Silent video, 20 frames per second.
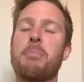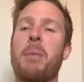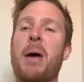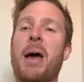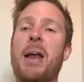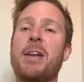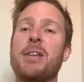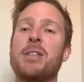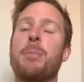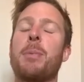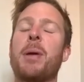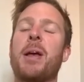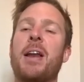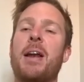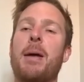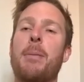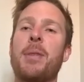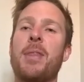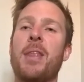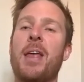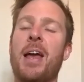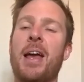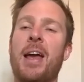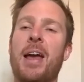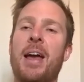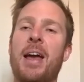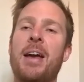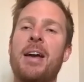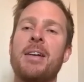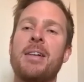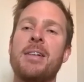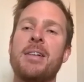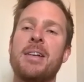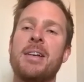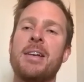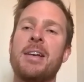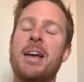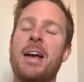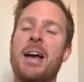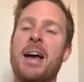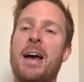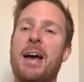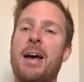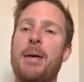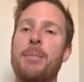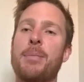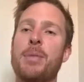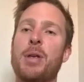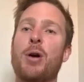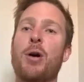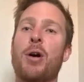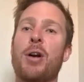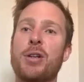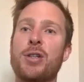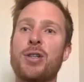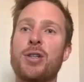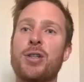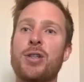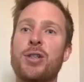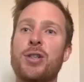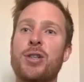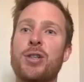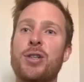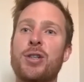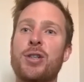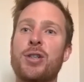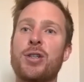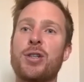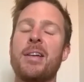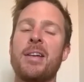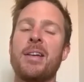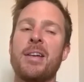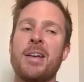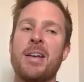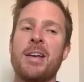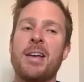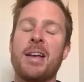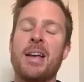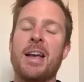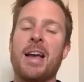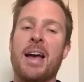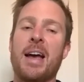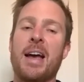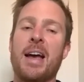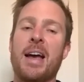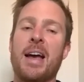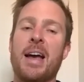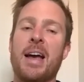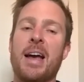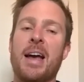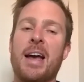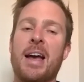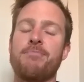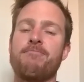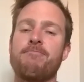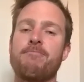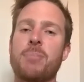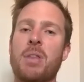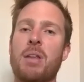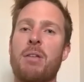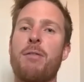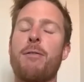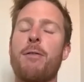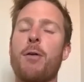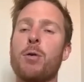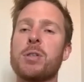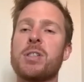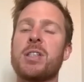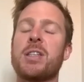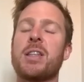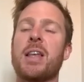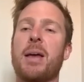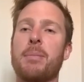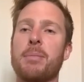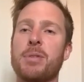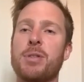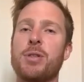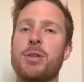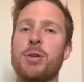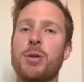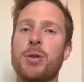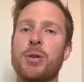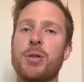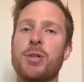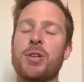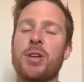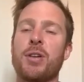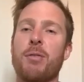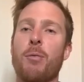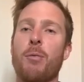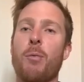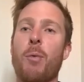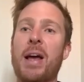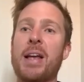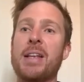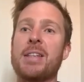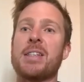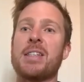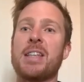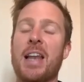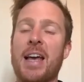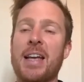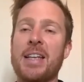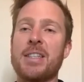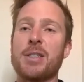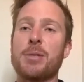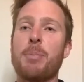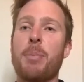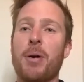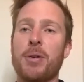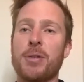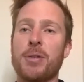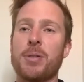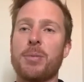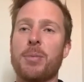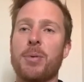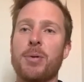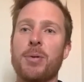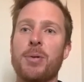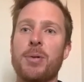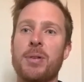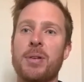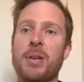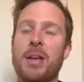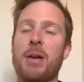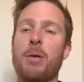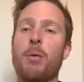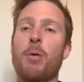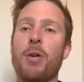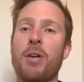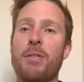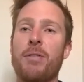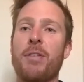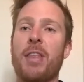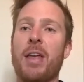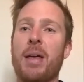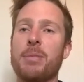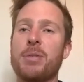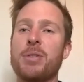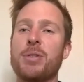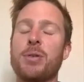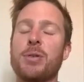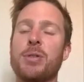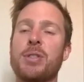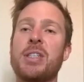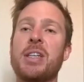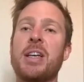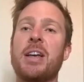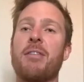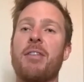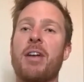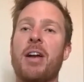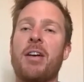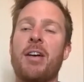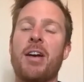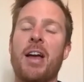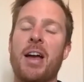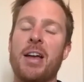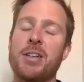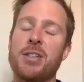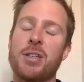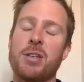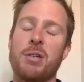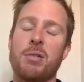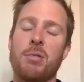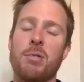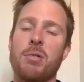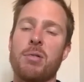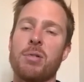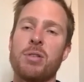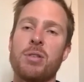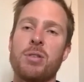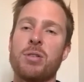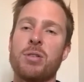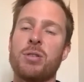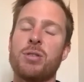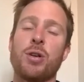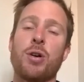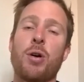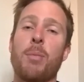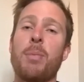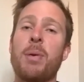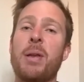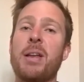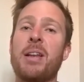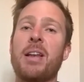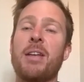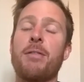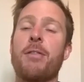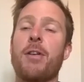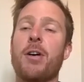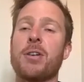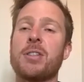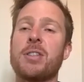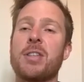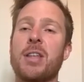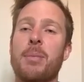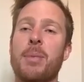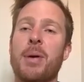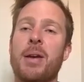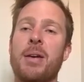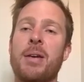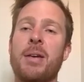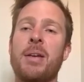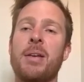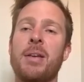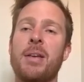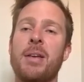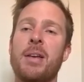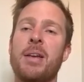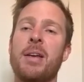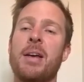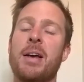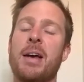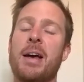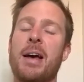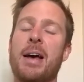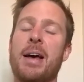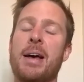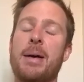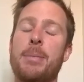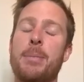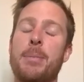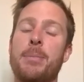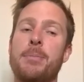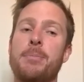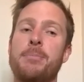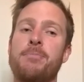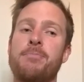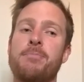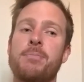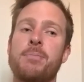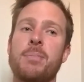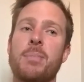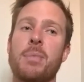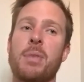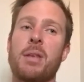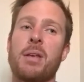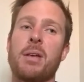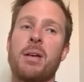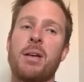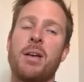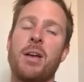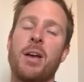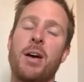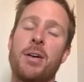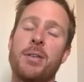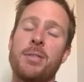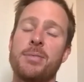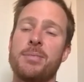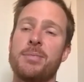batter to pick it up in the air. You've got to try and force them to sort of wait as late as possible in order for them to see a variation or to completely fox them. And yeah.